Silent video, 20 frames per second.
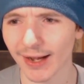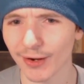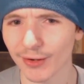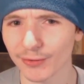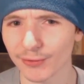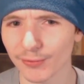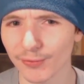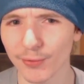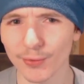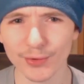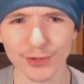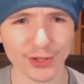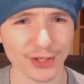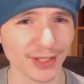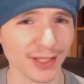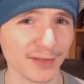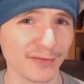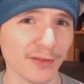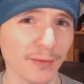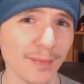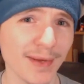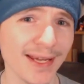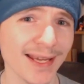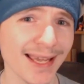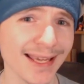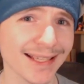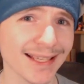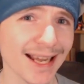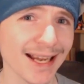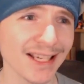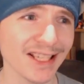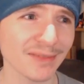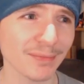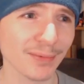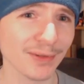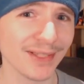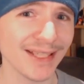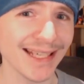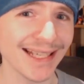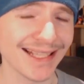Unfortunately for me, I kind of
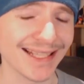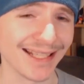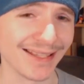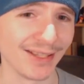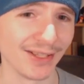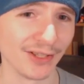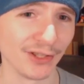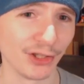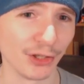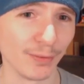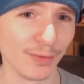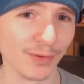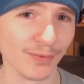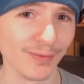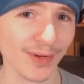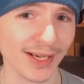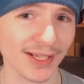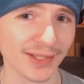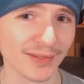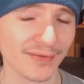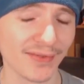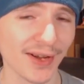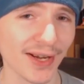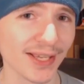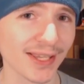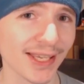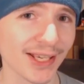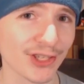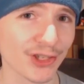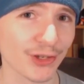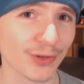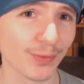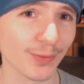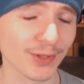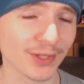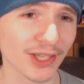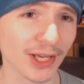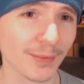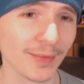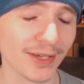predicted that a human rights violation
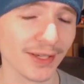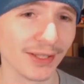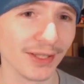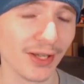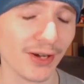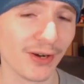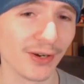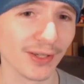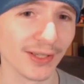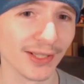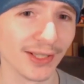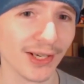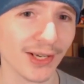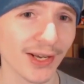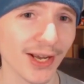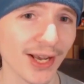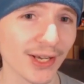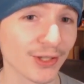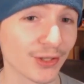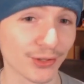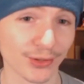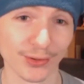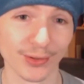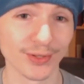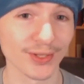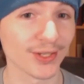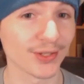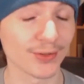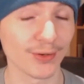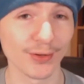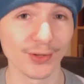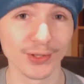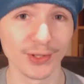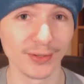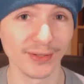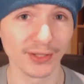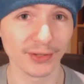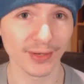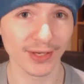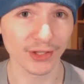was coming along as soon as I saw the
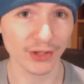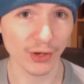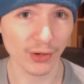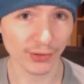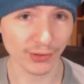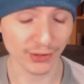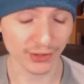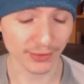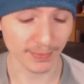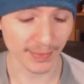newly trained doctor's